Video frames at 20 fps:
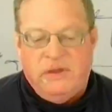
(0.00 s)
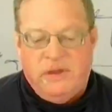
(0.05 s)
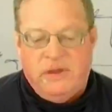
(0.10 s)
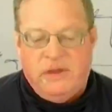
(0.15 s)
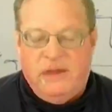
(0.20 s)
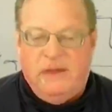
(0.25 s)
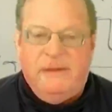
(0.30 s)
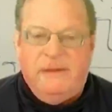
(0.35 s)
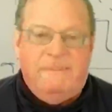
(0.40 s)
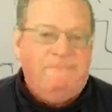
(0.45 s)

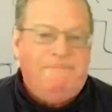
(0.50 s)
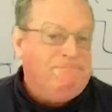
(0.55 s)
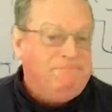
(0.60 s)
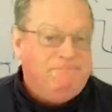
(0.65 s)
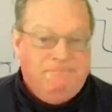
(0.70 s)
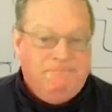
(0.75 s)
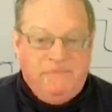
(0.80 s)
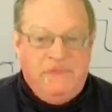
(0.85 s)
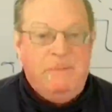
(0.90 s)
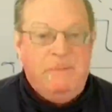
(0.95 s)

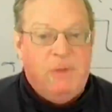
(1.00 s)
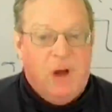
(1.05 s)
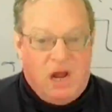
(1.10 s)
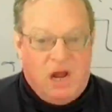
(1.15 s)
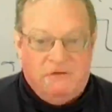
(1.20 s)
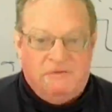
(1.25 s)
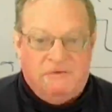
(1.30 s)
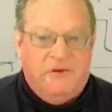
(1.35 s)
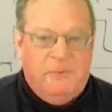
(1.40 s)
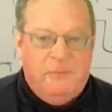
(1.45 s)

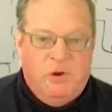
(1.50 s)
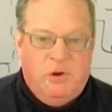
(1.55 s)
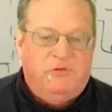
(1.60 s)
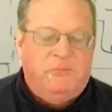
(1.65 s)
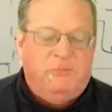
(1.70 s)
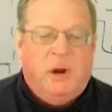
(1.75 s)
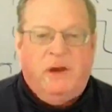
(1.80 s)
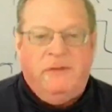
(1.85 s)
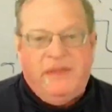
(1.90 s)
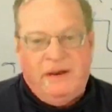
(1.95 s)
debunked for the
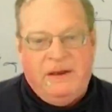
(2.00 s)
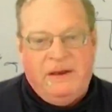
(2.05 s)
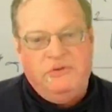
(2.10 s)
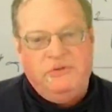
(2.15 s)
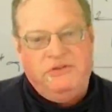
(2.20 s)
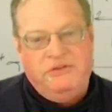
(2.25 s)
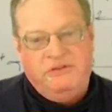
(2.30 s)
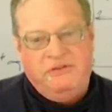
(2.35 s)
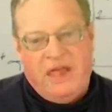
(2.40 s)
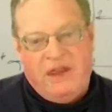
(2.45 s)
most part, that it
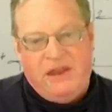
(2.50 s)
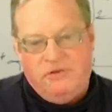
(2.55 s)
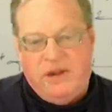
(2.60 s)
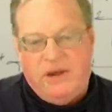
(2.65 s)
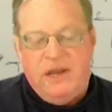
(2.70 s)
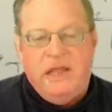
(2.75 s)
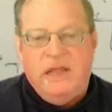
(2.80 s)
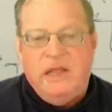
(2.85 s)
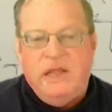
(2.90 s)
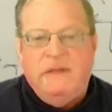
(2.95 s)
was
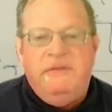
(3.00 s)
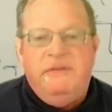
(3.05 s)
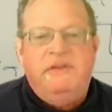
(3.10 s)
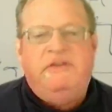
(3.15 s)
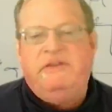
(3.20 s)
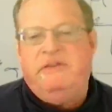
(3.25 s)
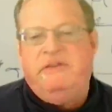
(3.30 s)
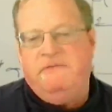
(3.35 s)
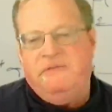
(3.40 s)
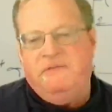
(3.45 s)
exaggerated. This
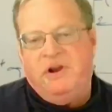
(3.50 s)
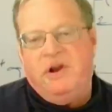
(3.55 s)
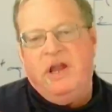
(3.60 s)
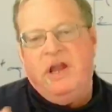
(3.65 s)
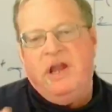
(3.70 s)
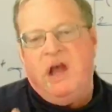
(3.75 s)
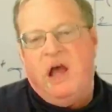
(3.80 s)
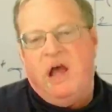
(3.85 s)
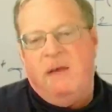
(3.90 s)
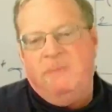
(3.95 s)
is a very
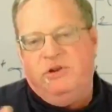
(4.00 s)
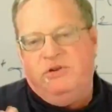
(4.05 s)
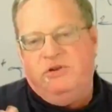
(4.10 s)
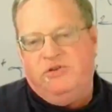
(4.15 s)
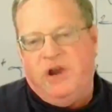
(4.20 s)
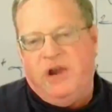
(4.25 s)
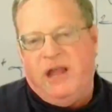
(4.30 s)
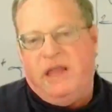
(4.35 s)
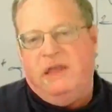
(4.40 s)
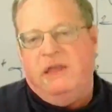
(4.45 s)
common
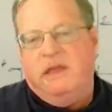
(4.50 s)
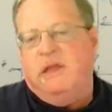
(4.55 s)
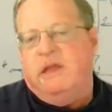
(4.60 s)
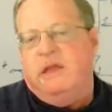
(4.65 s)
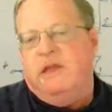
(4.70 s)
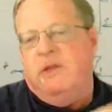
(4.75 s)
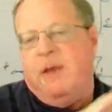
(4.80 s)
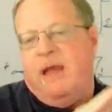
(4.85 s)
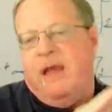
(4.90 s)
trick. You